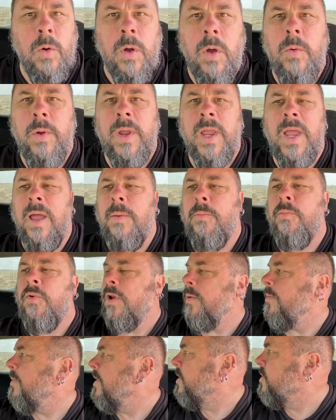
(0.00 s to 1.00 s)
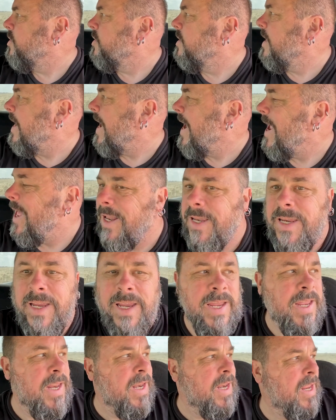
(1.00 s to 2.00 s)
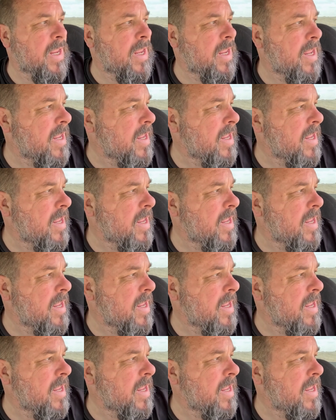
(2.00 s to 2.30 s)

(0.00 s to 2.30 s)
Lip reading: Well, we got pretty much dialed in.